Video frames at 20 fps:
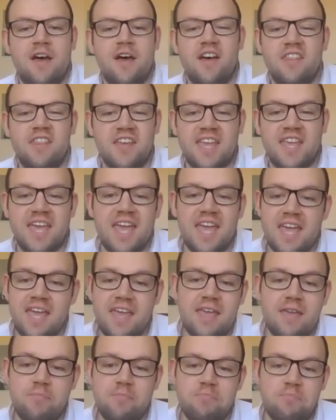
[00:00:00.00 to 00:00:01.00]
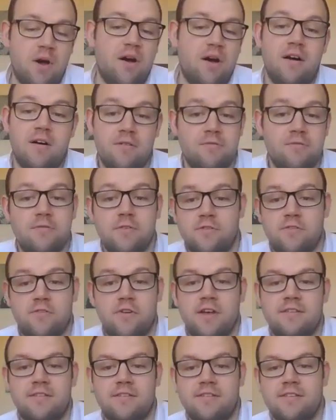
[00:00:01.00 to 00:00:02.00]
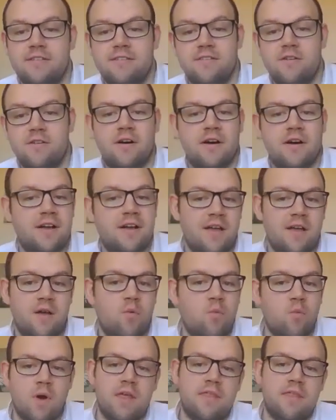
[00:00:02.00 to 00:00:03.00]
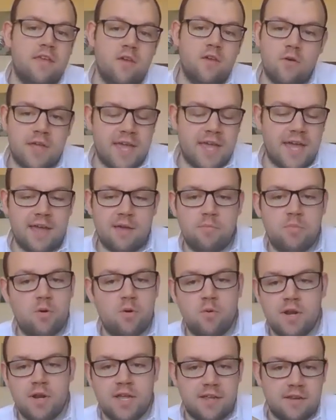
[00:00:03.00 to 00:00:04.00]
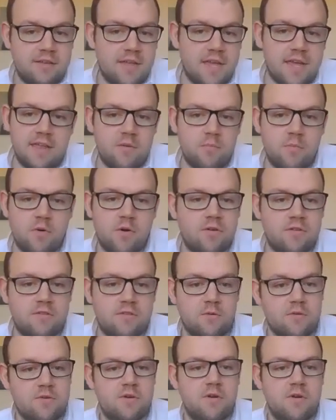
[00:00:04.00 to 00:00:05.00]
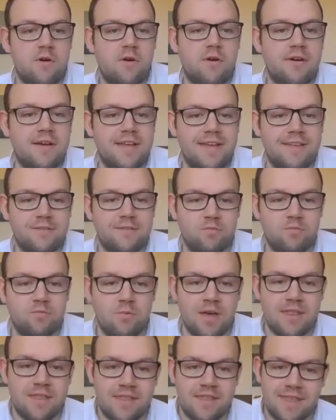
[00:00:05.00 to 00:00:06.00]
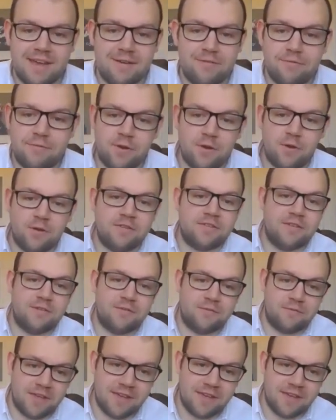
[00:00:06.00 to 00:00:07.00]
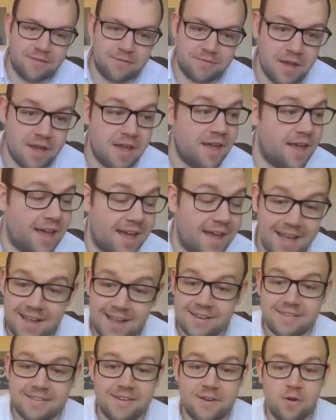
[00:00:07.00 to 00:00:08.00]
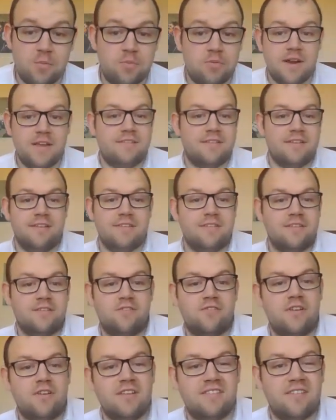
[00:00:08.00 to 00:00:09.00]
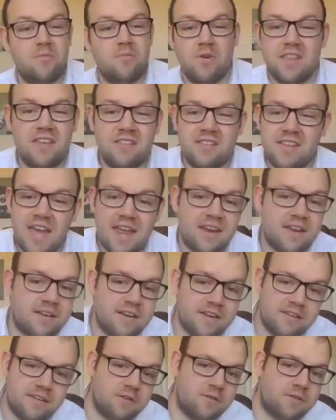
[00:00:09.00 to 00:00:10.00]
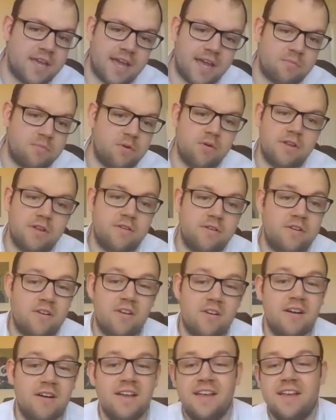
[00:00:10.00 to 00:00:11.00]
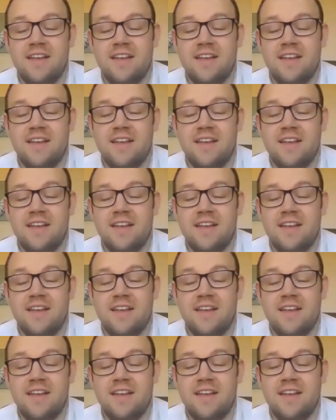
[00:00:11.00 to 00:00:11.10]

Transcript: and the key part for trusts is not whether you're GAG pooling ticking the box or not, it's whether that philosophy of actually operating as a trust, so whether you technically do GAG pooling or not,